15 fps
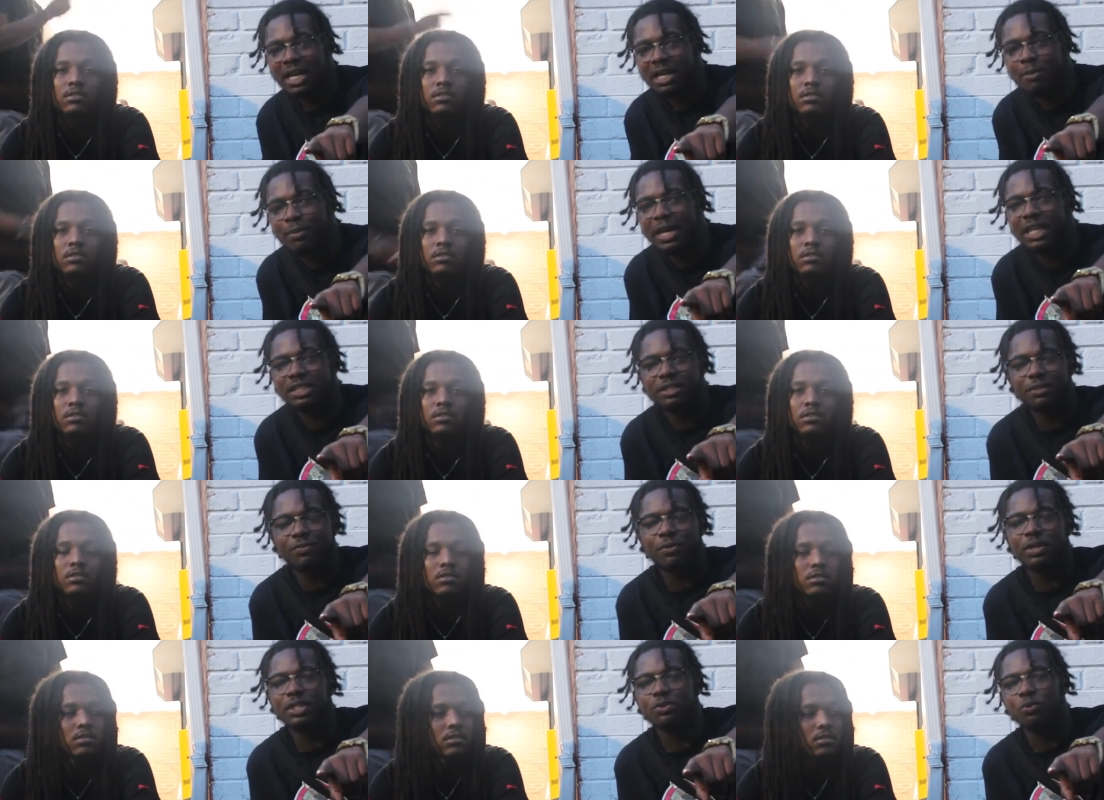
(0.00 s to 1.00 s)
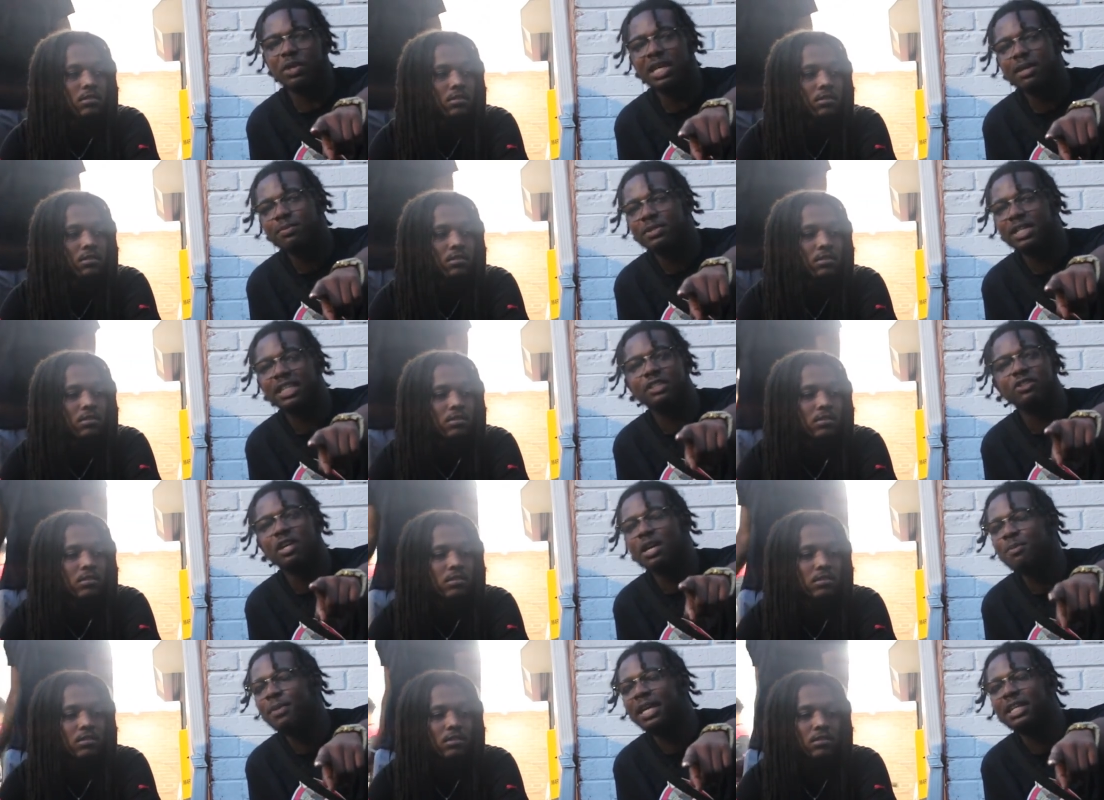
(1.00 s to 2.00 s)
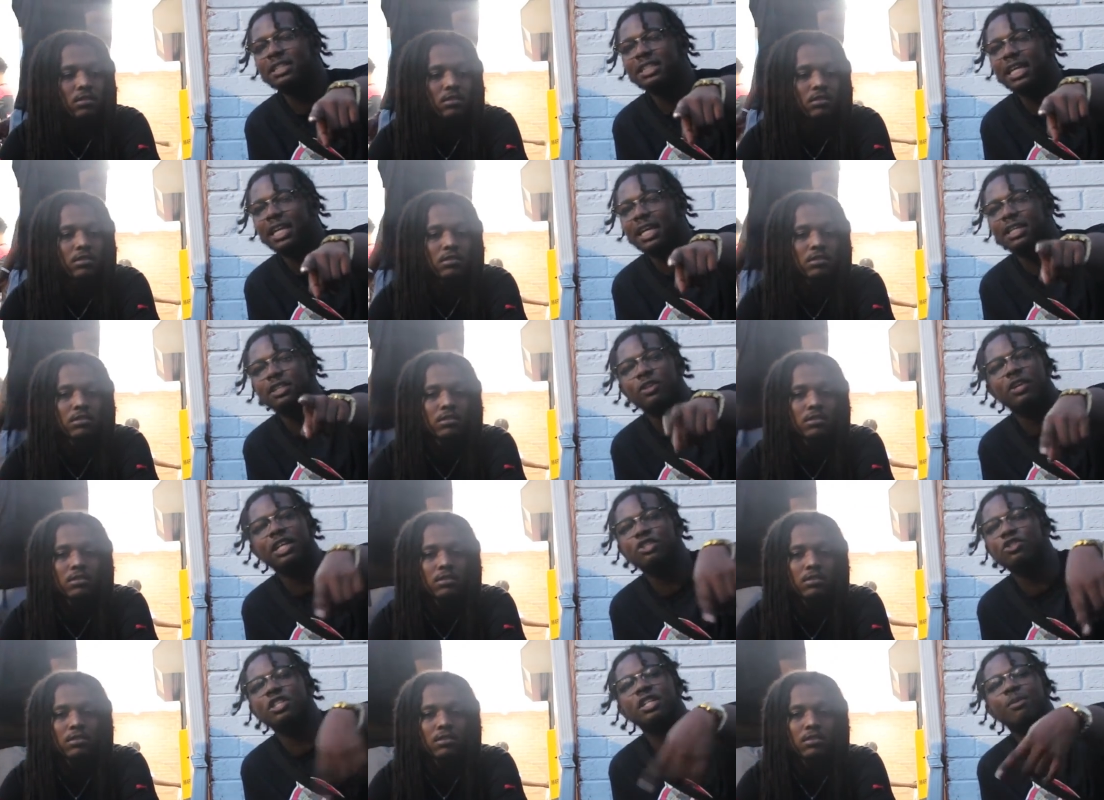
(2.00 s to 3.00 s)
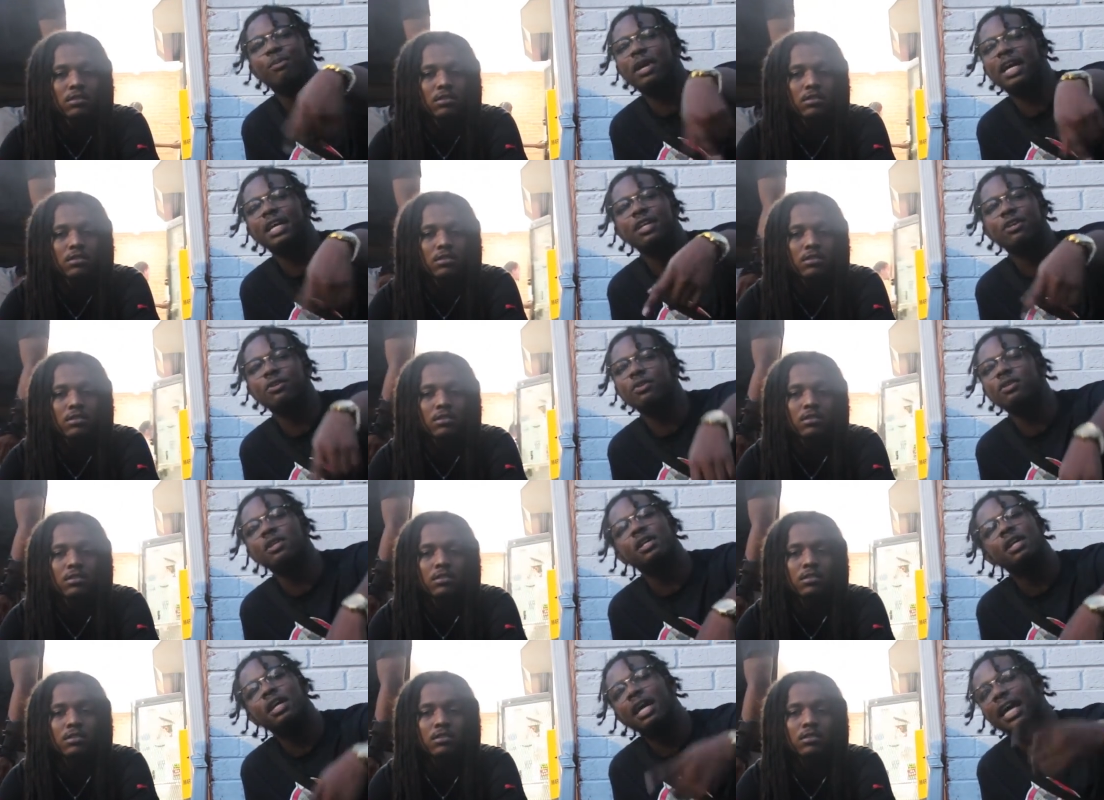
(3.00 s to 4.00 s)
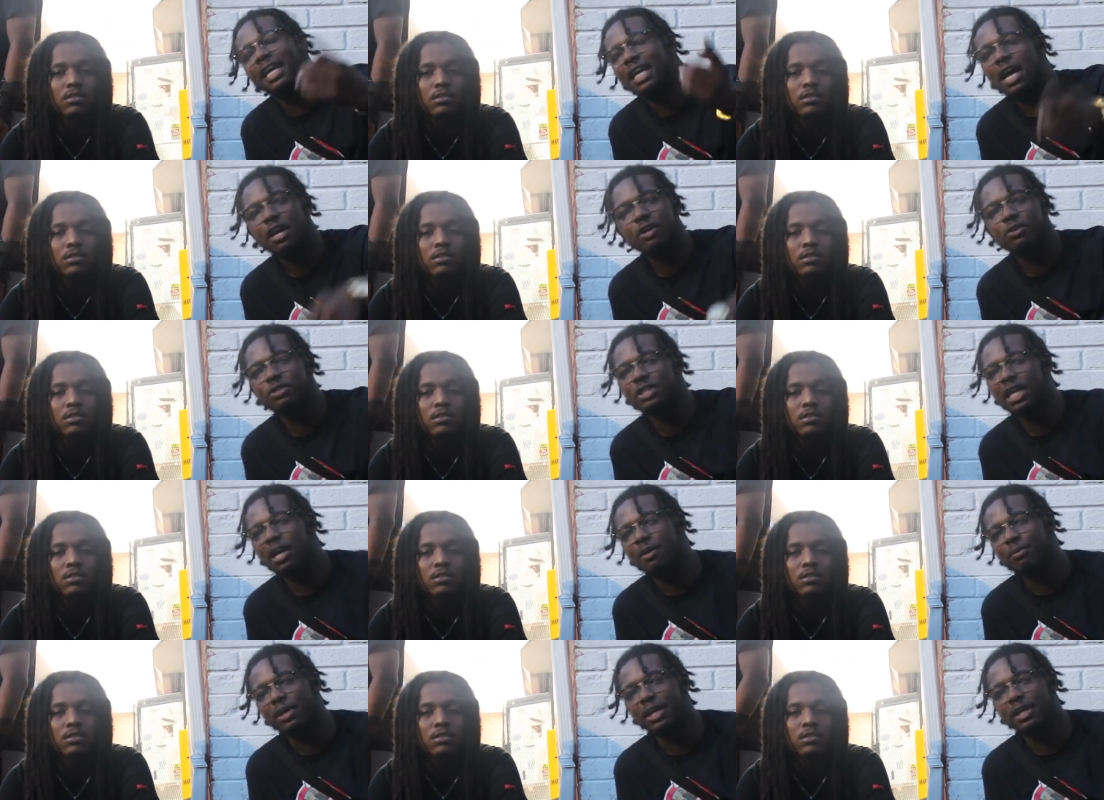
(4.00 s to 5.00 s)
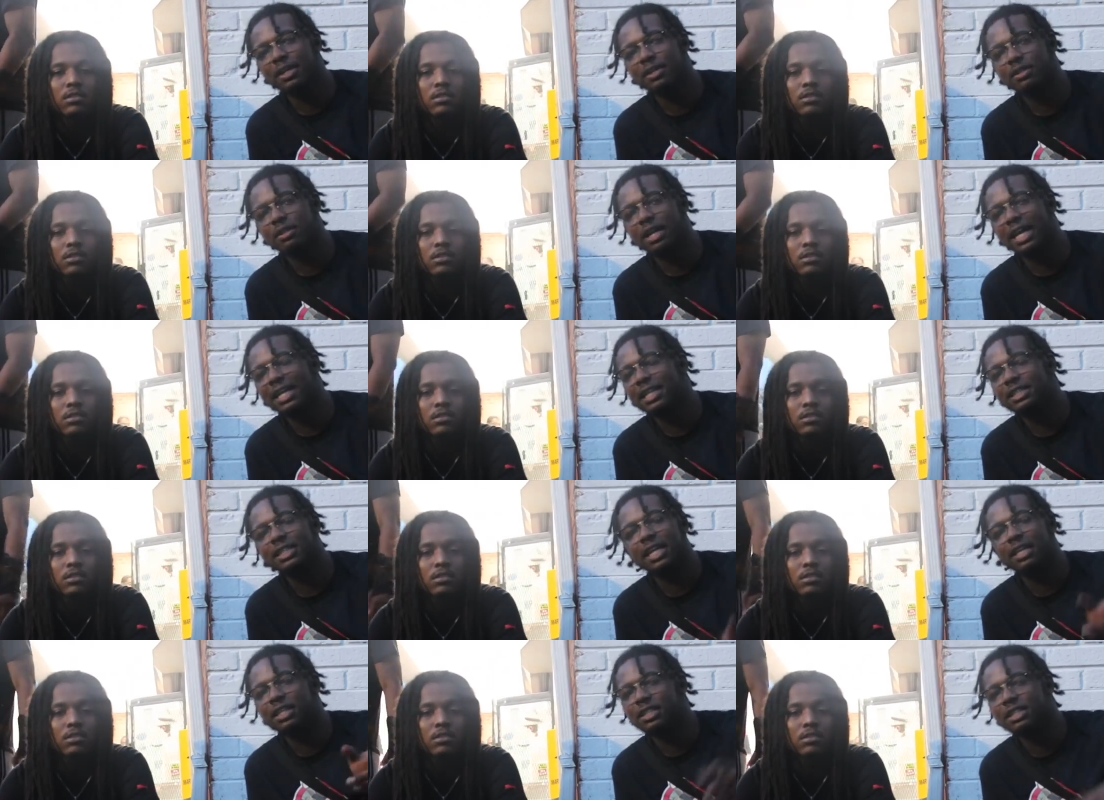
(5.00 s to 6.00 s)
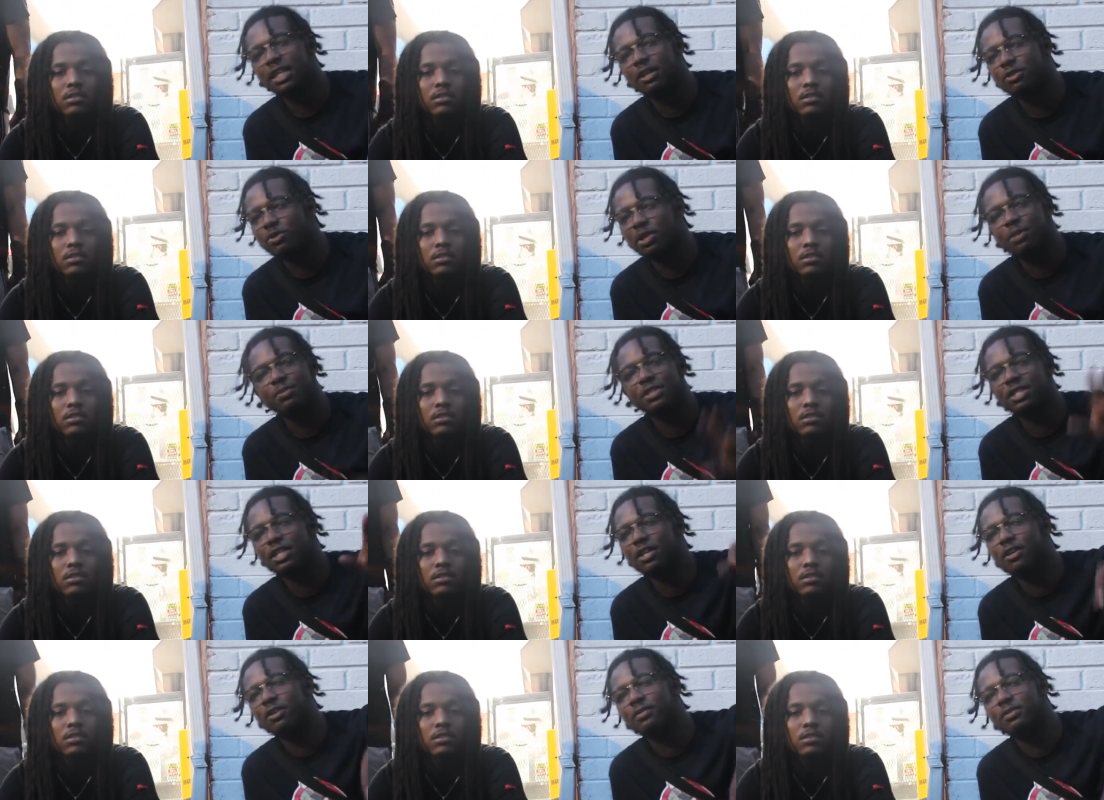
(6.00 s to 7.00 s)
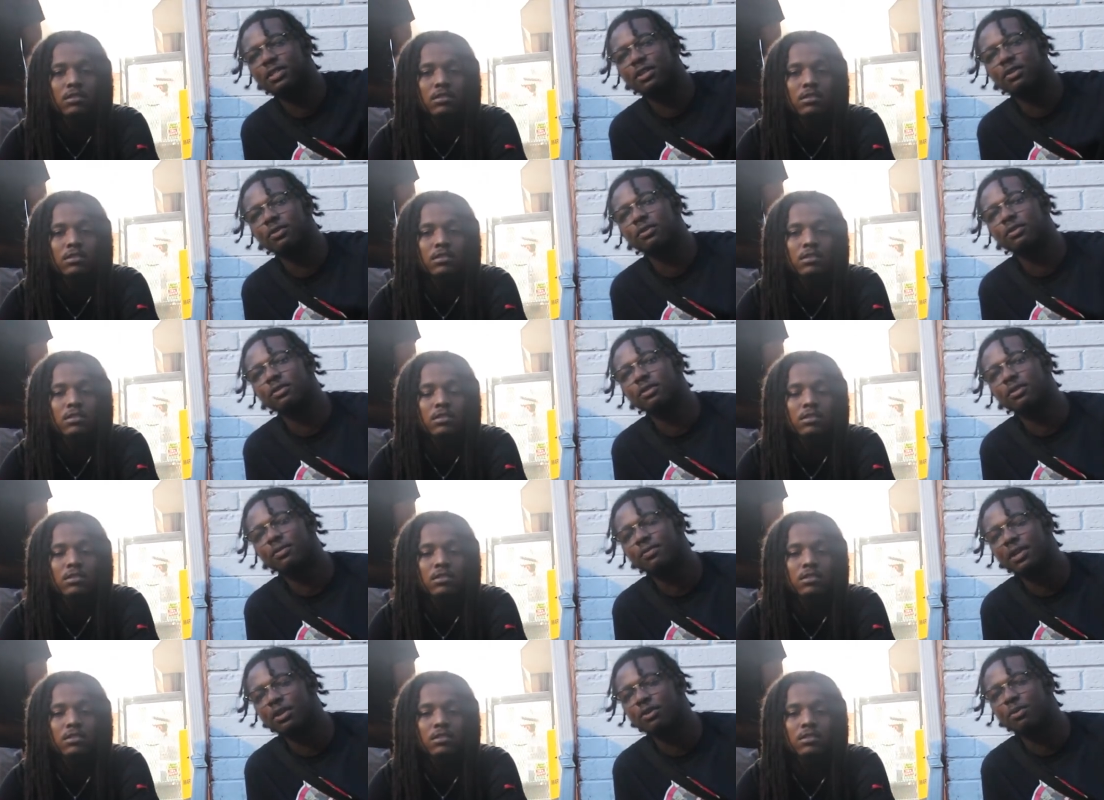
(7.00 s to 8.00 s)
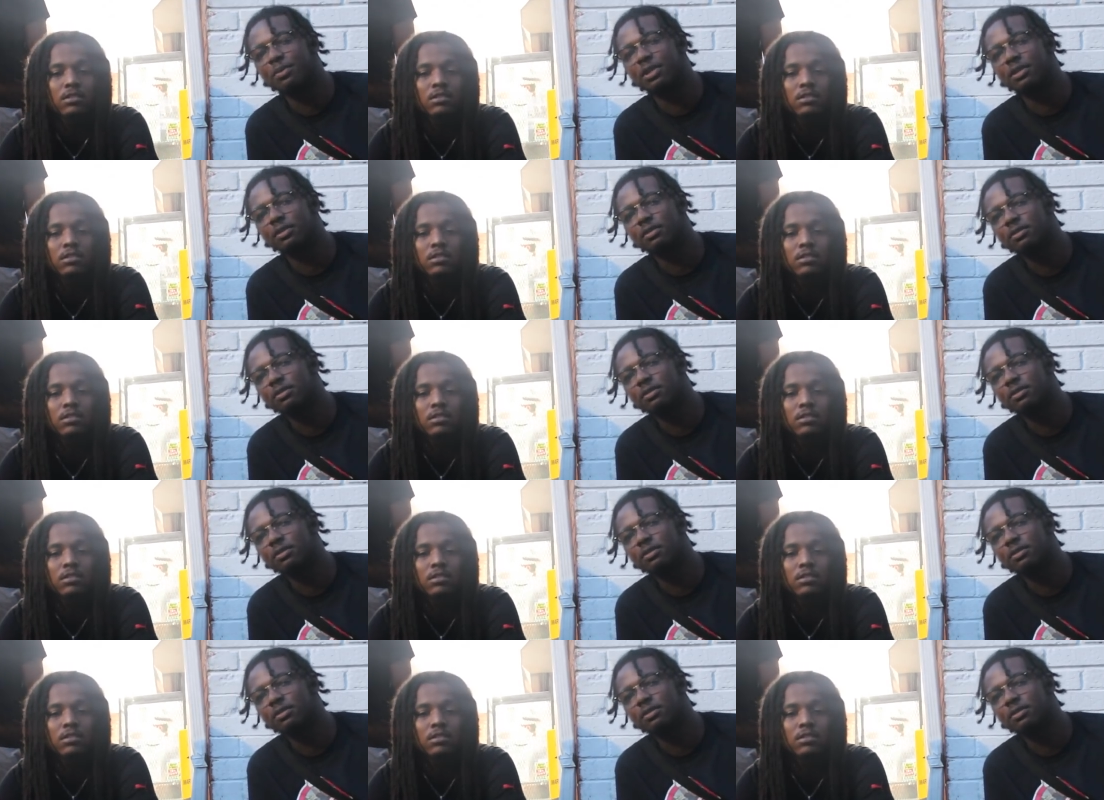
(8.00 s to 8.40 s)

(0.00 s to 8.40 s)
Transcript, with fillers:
Speaker 1: ambassador for this website, so I'm out of y'all. Like, throw that joint in the bio, and y'all go shop, man. I get y'all a discount, twenty percent off. So, fuck with me.